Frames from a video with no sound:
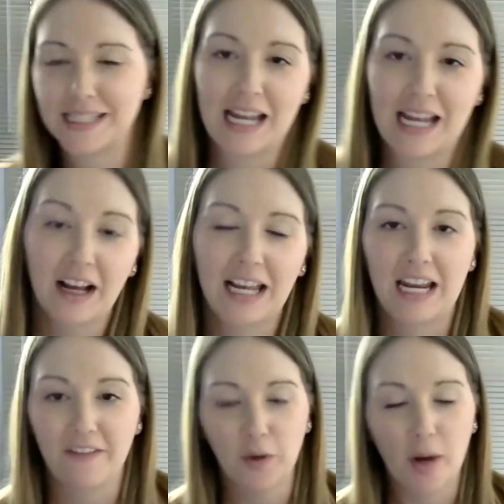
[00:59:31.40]
and again, if
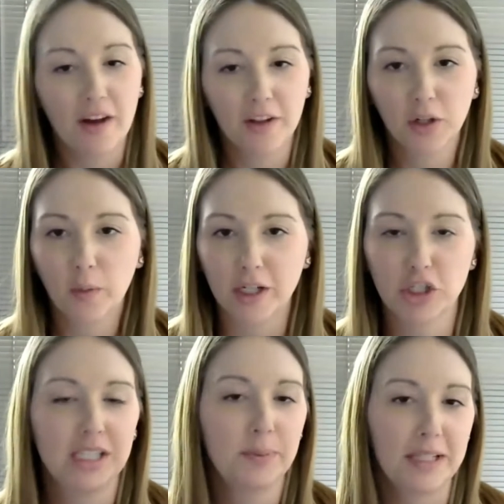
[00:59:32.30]
you have other
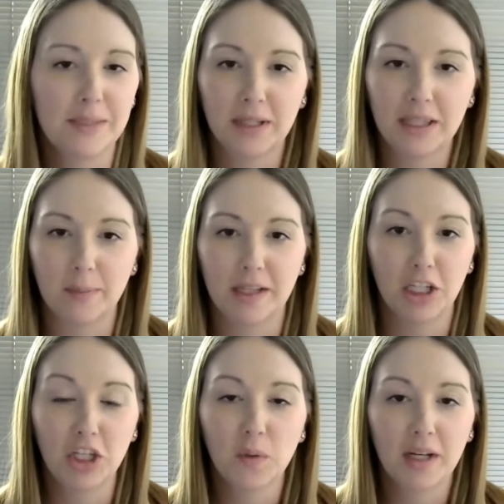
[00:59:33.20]
questions, please put them in the
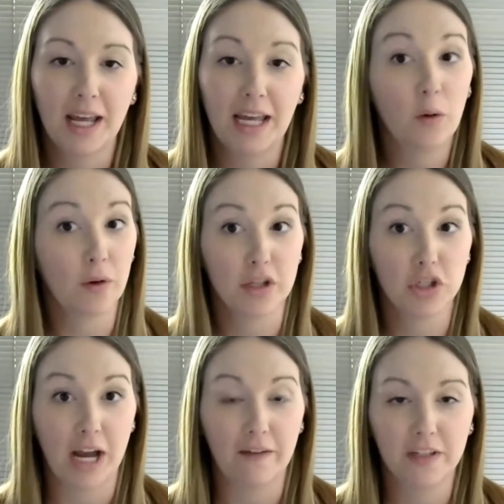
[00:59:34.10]
Q&A or the
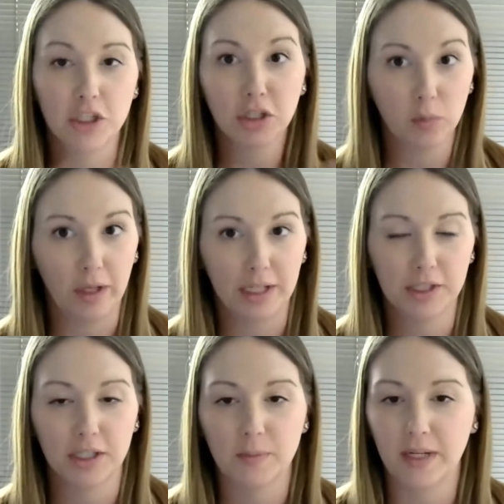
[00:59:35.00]
chat feature, and we'll answer
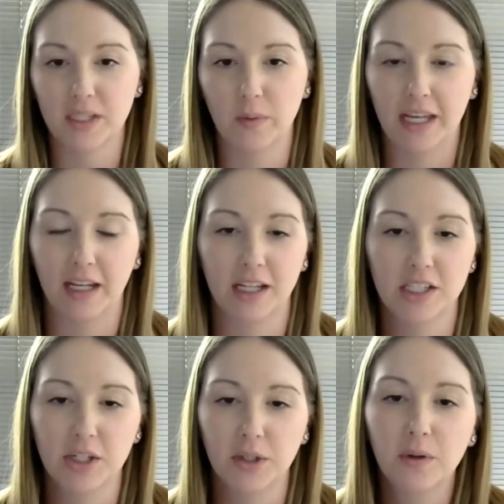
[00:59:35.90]
as many as we can get
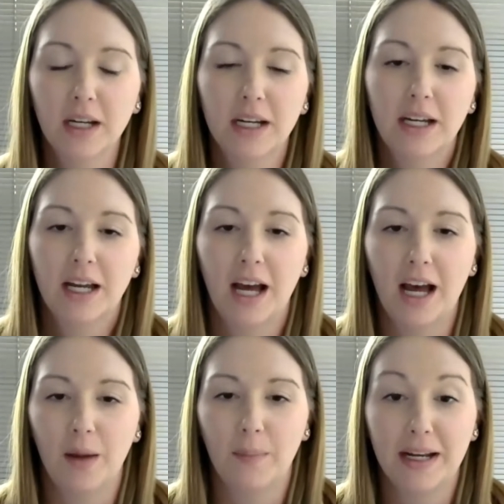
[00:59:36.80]
to.
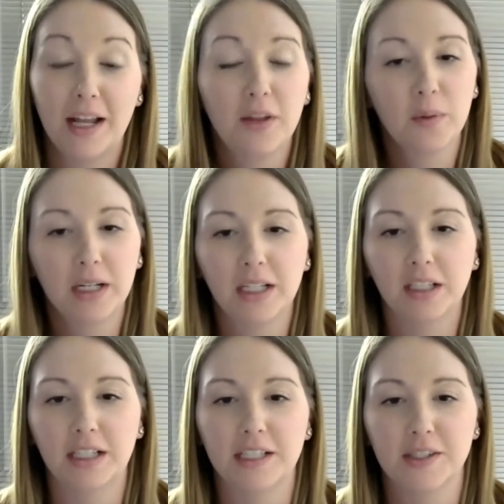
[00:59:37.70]
Another one here
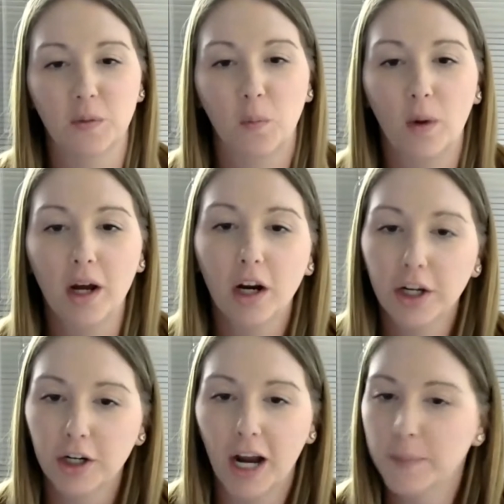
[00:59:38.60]
is, what are
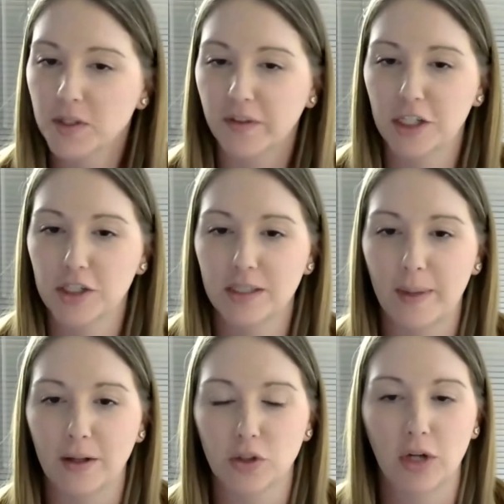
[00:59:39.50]
your observations
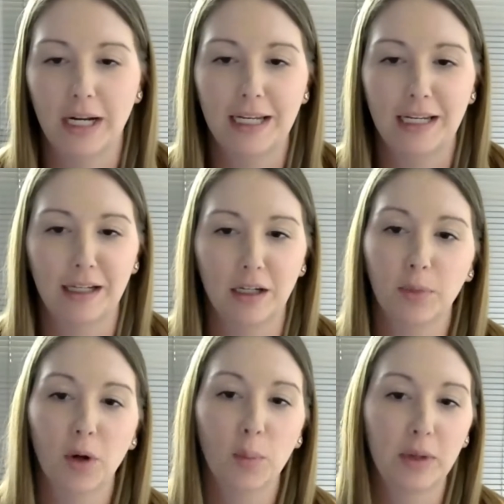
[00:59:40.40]
about striking an
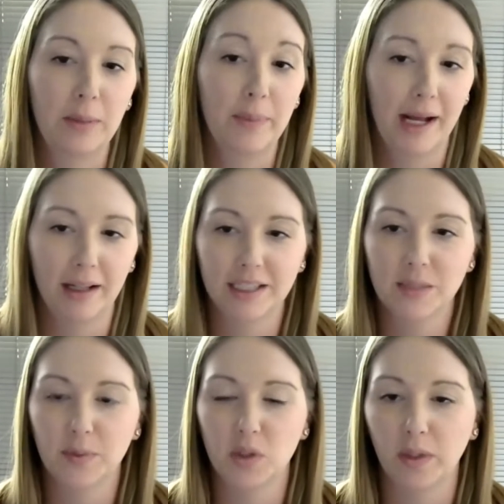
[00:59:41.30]
appropriate balance
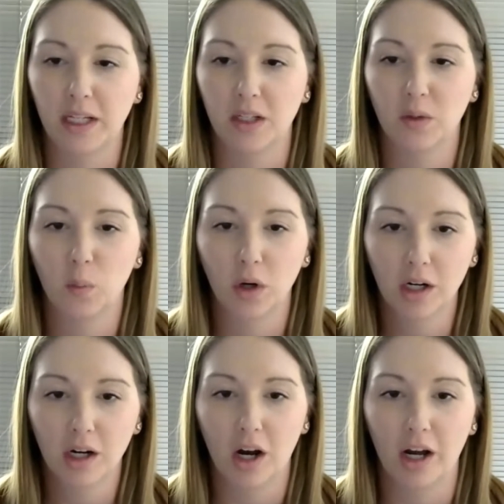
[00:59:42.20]
between work
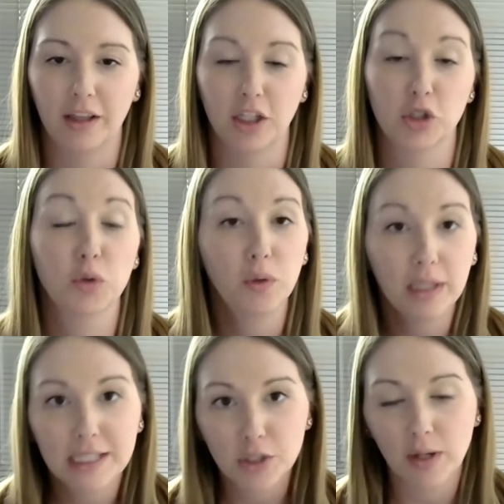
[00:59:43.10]
on the truly
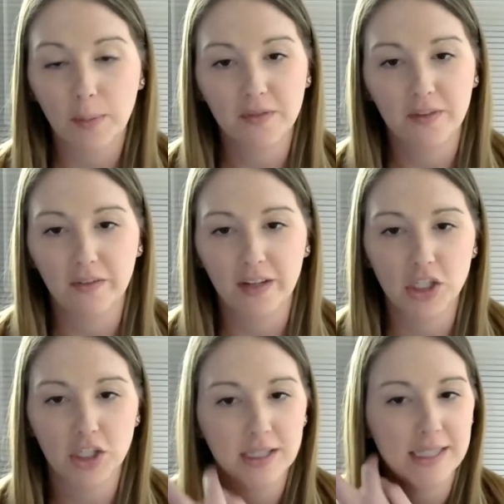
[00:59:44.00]
disruptive
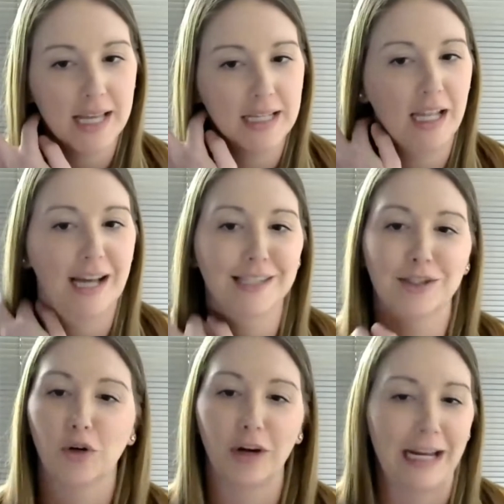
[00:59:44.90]
innovations and the less
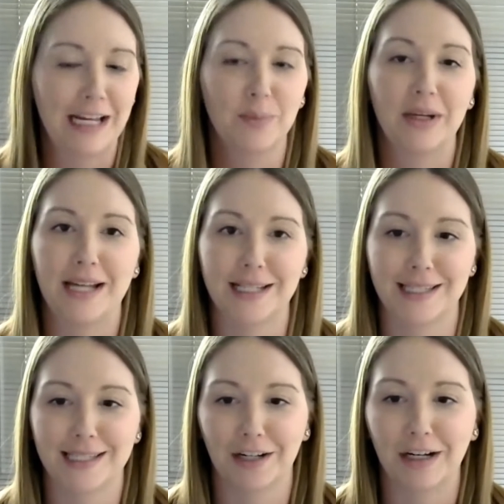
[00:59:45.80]
grand but
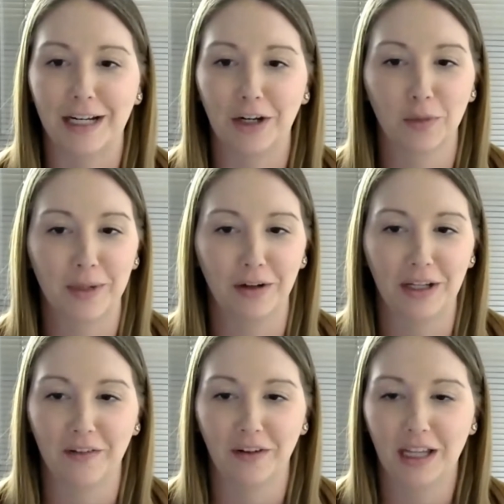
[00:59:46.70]
necessary incremental
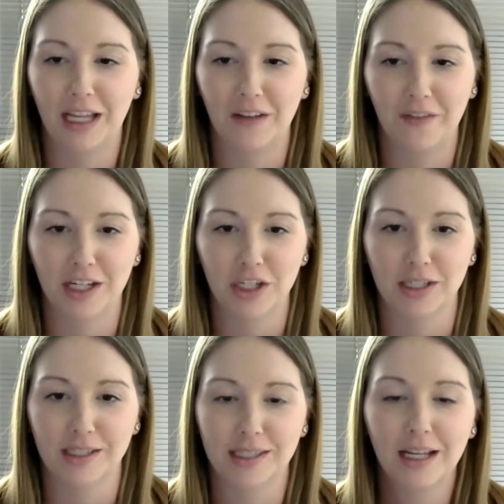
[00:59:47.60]

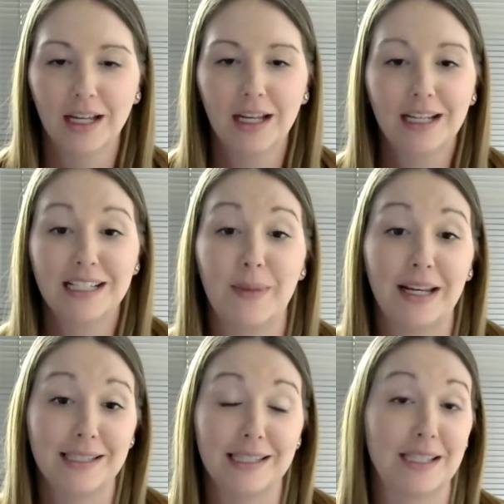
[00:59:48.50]
innovations to make
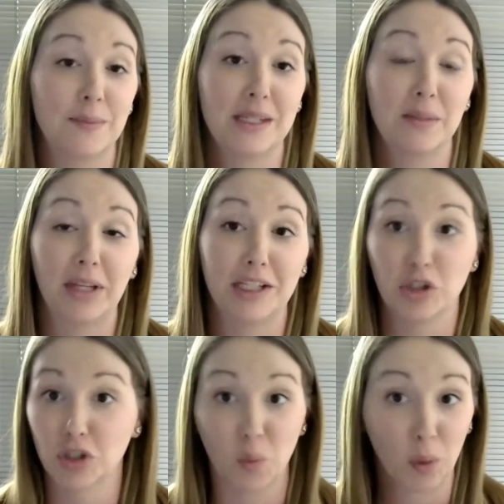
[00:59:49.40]
systems in place
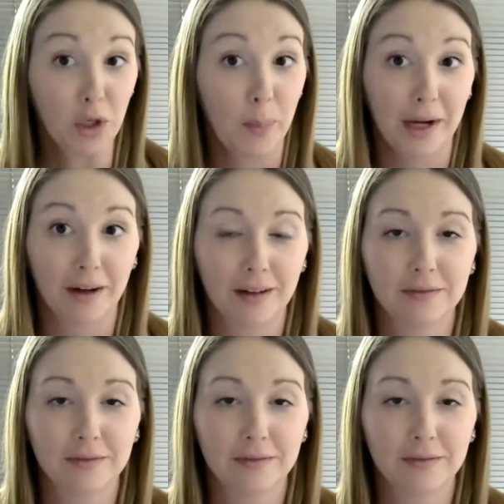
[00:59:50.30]
just work better?